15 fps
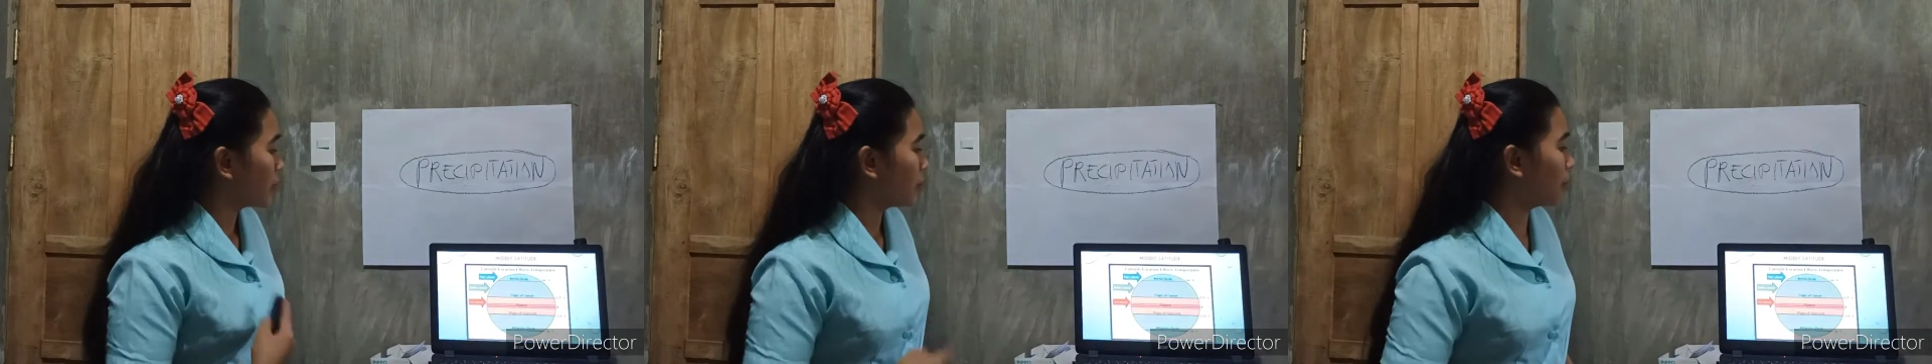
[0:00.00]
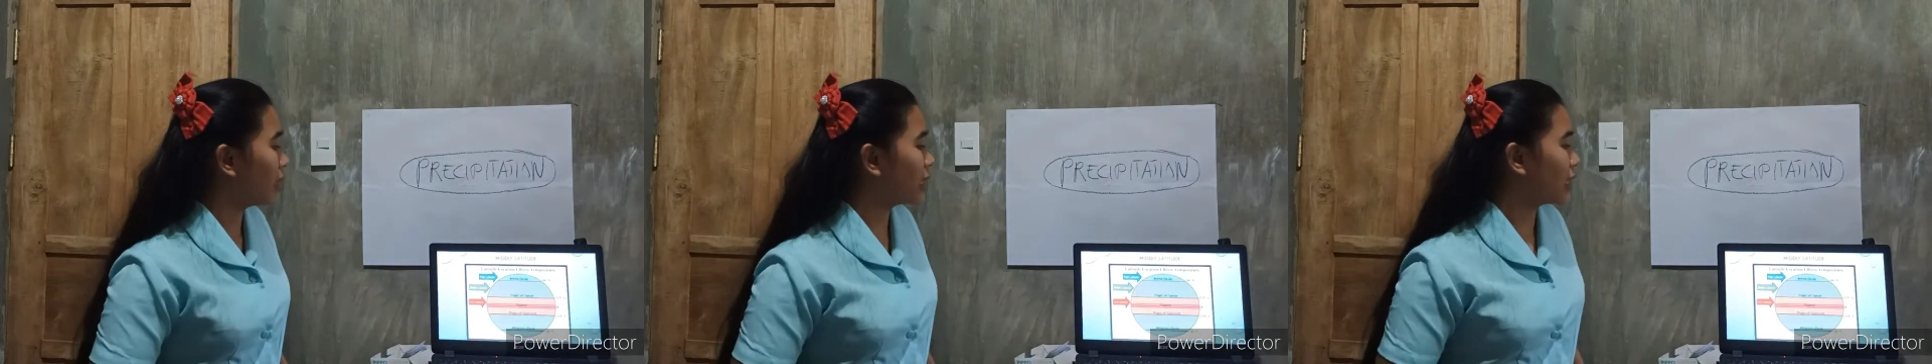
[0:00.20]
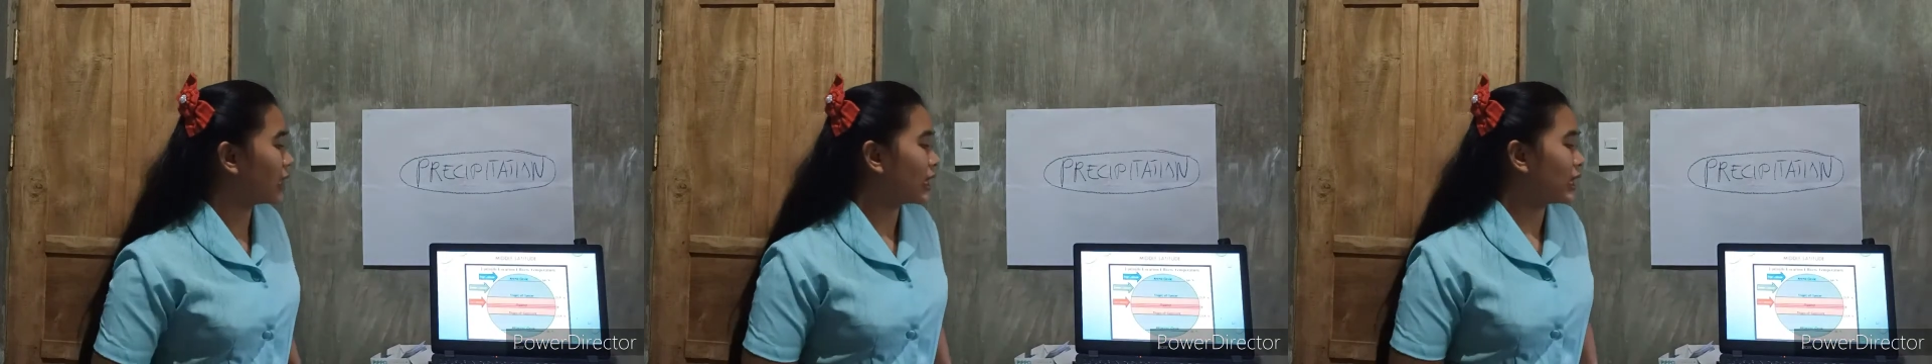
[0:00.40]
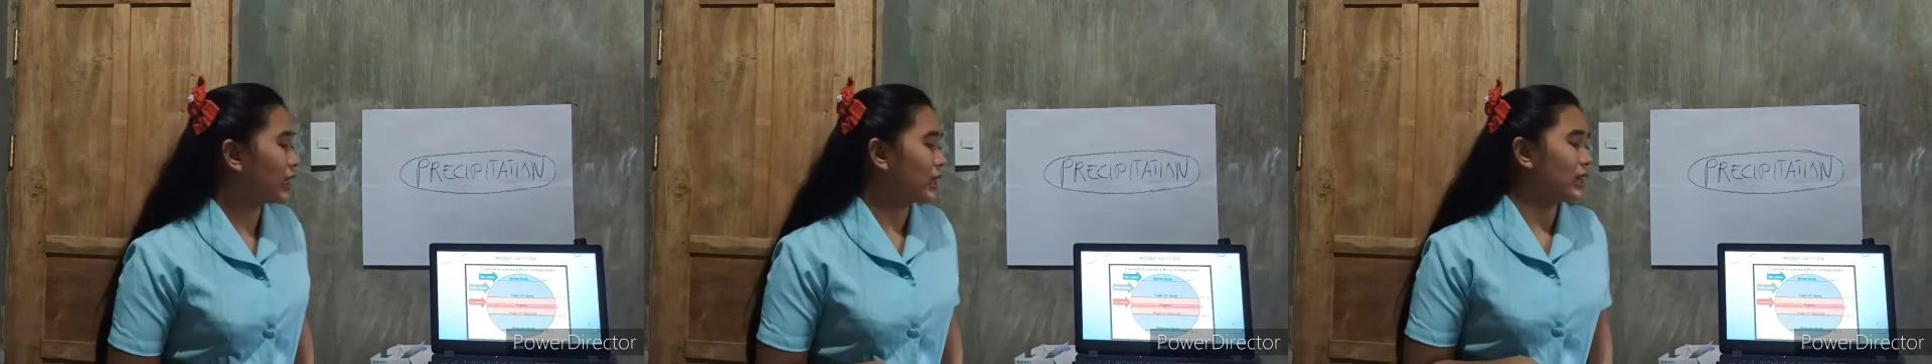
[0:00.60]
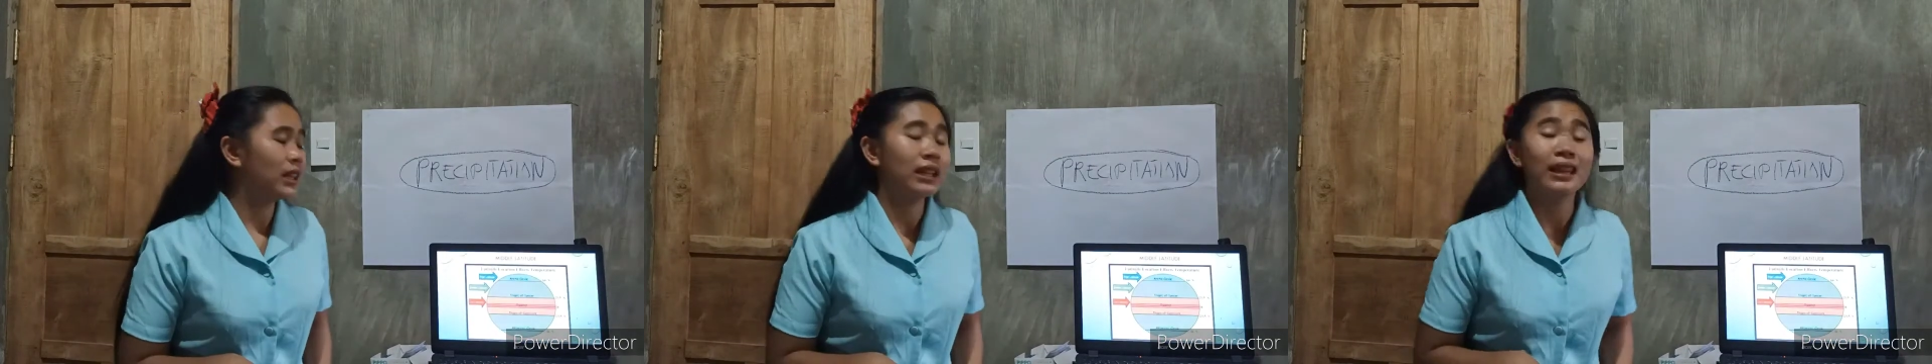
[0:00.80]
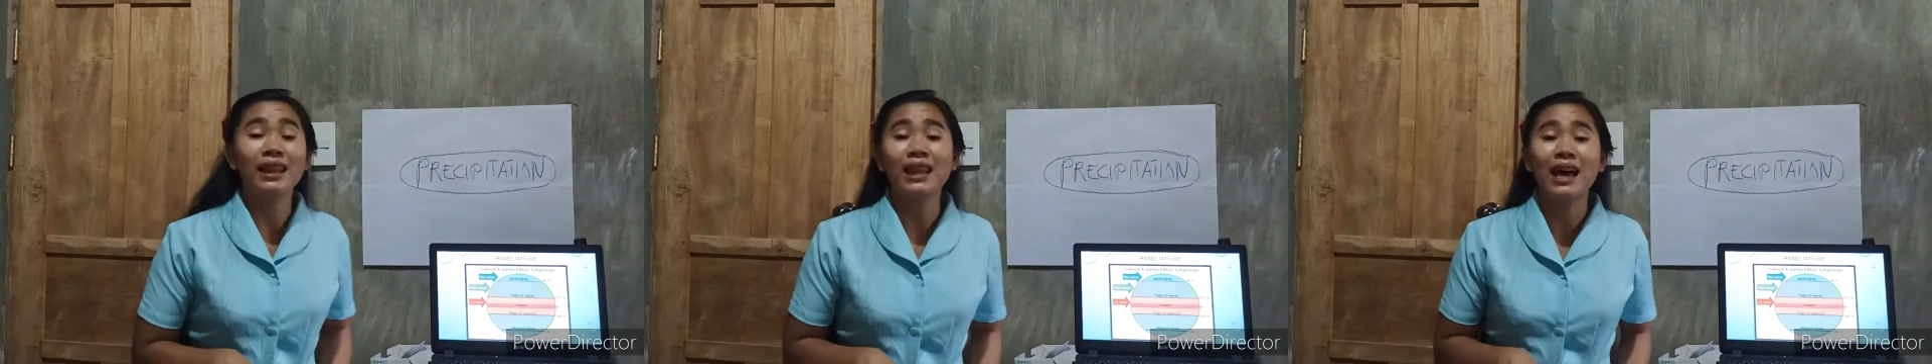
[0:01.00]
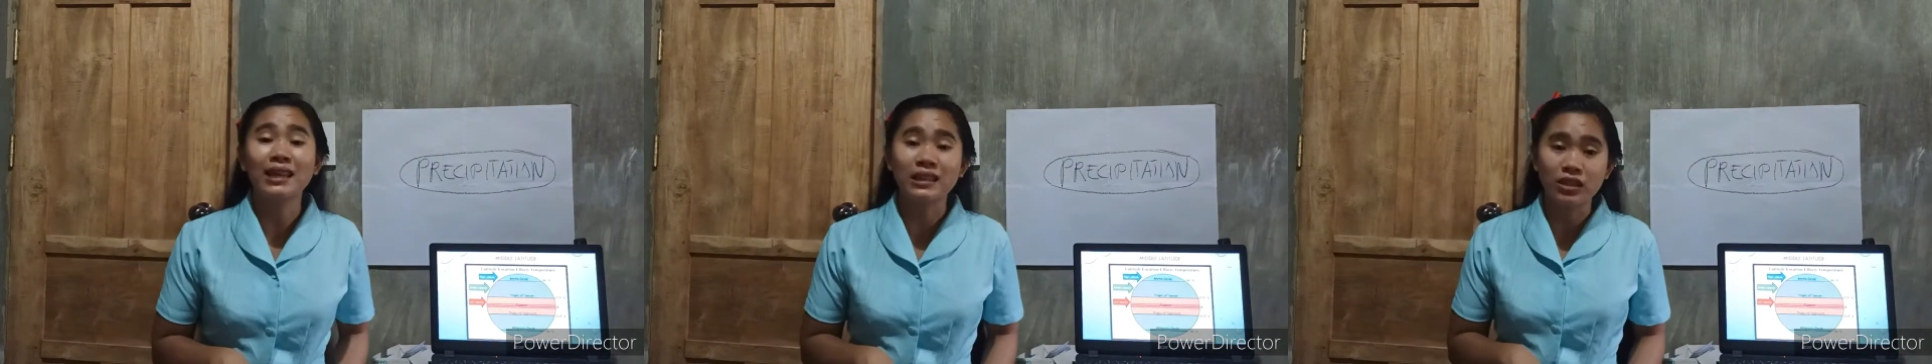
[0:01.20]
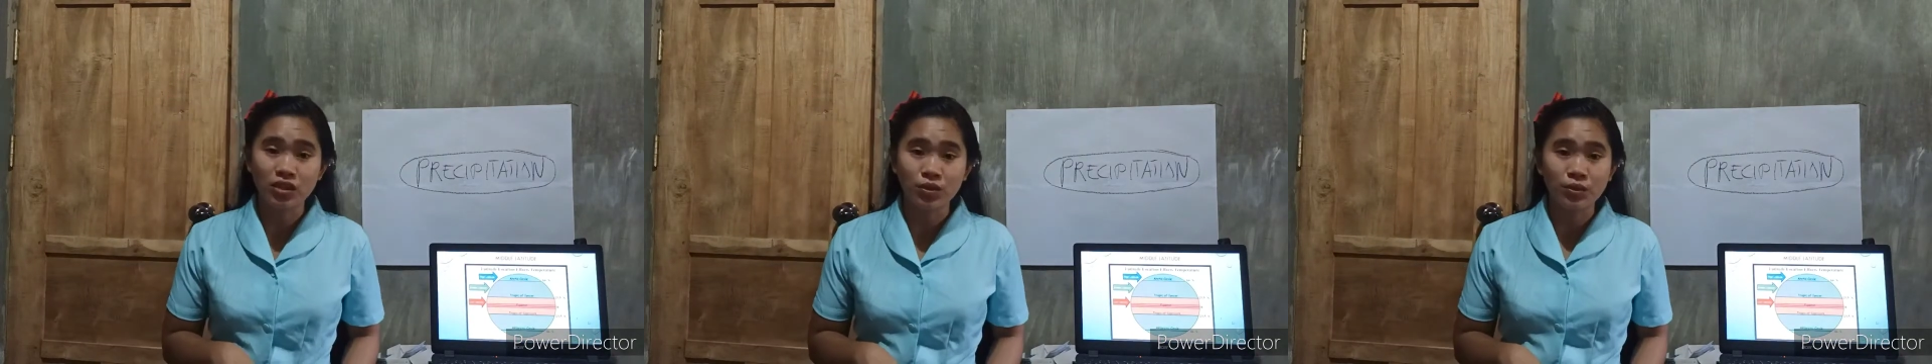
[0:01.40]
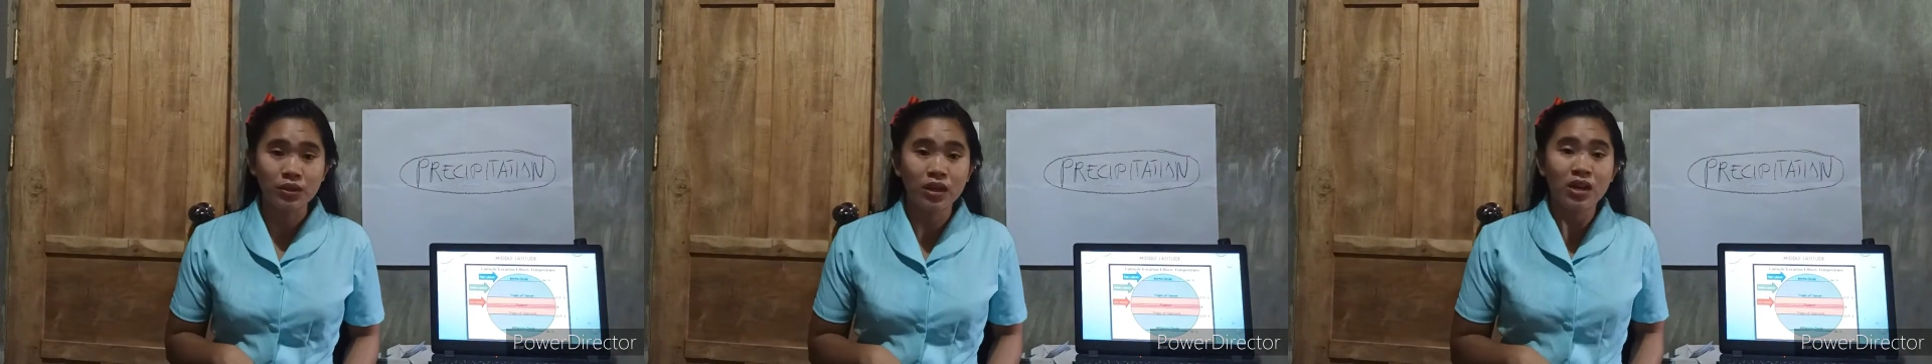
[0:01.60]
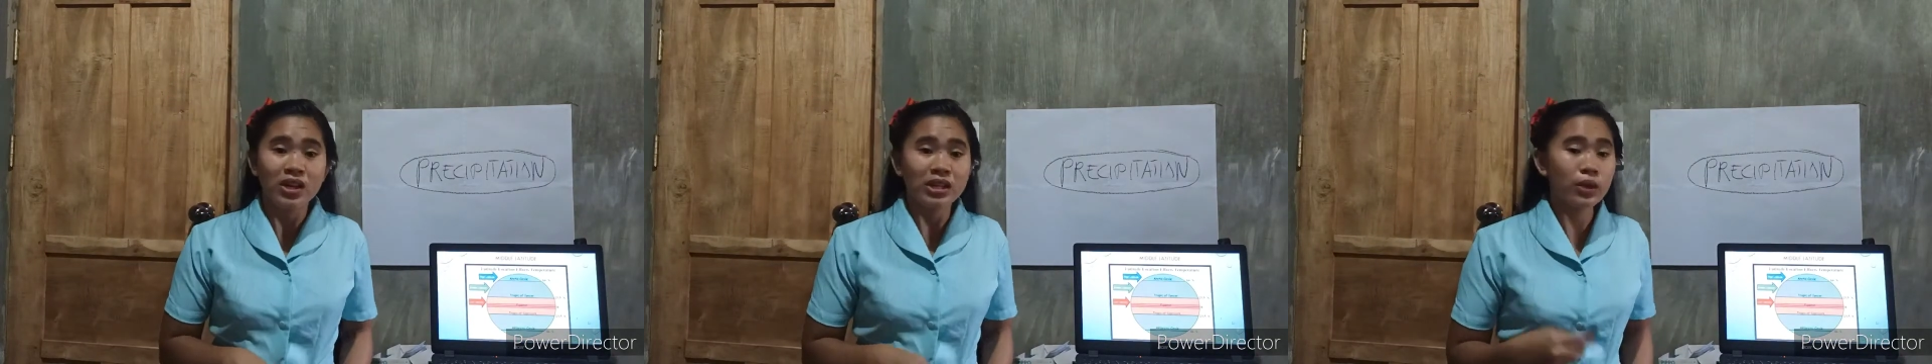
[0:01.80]
middle latitude.
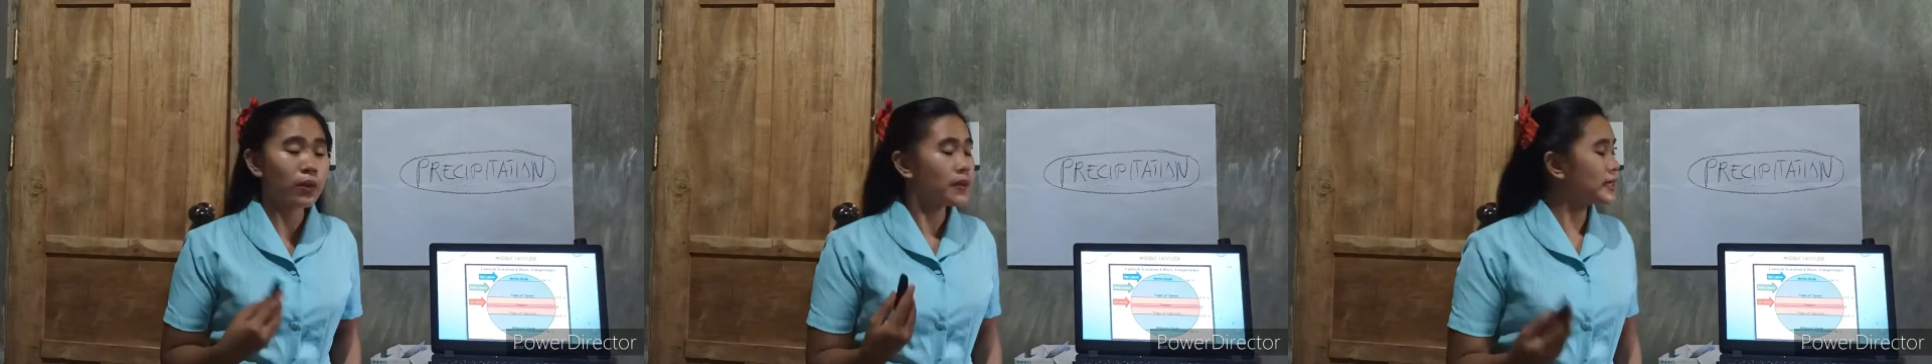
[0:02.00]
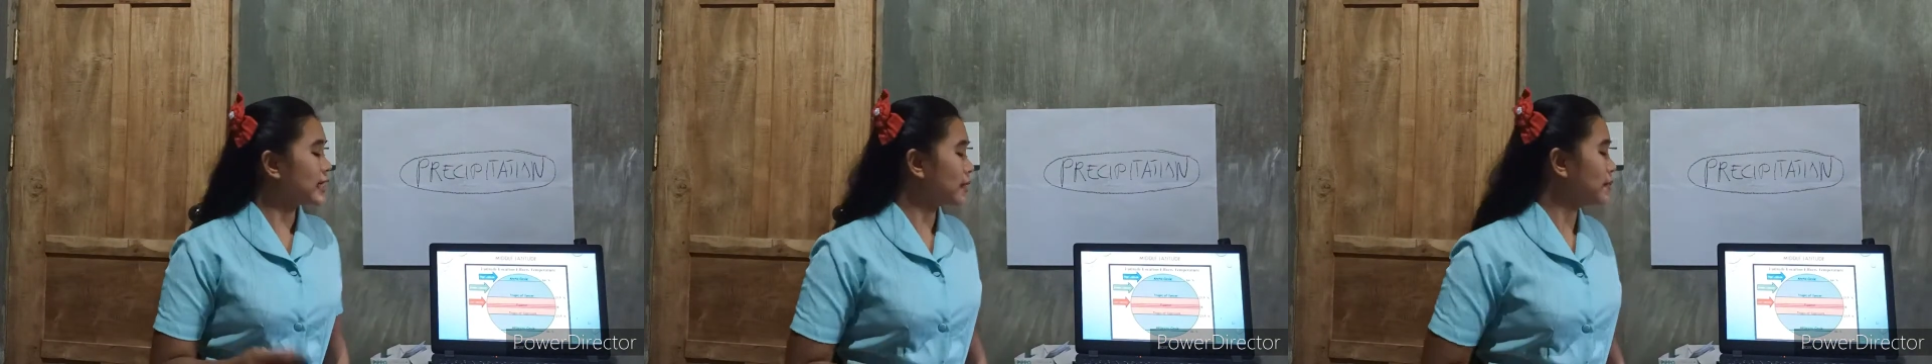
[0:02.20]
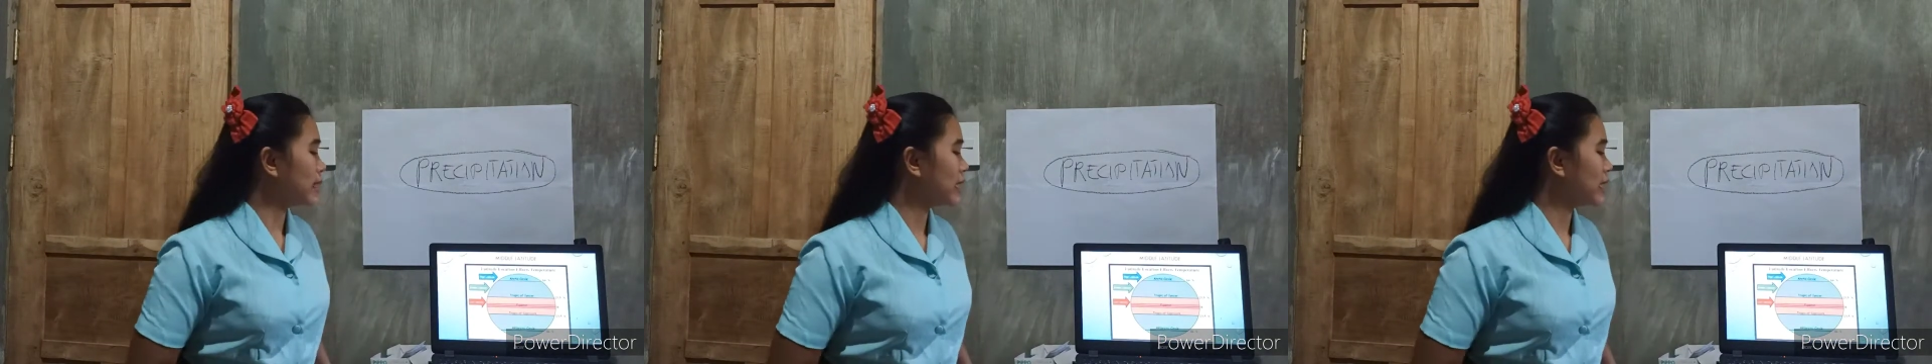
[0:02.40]
So when we say